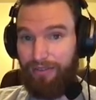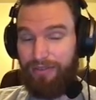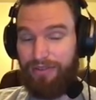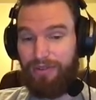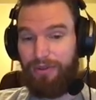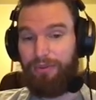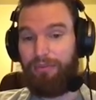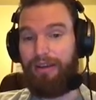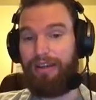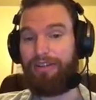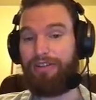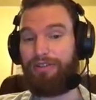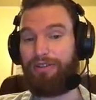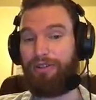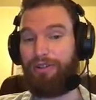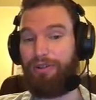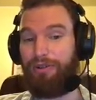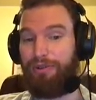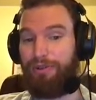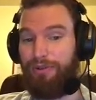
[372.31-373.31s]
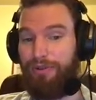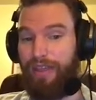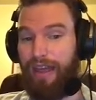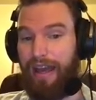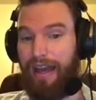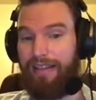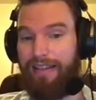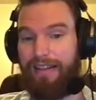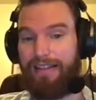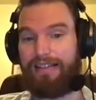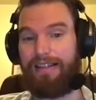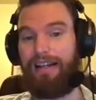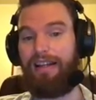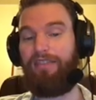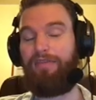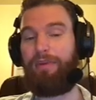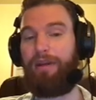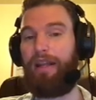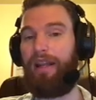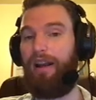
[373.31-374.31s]
So make sure you do that. That's kind
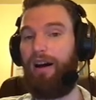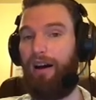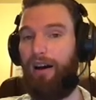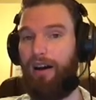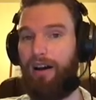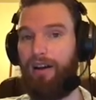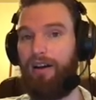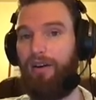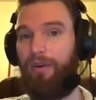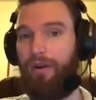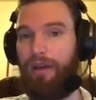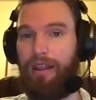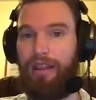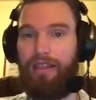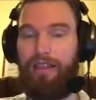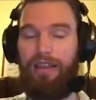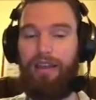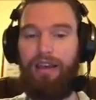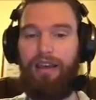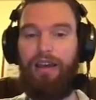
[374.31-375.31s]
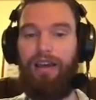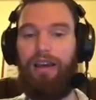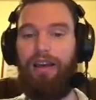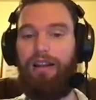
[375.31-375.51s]
of been an ongoing thing,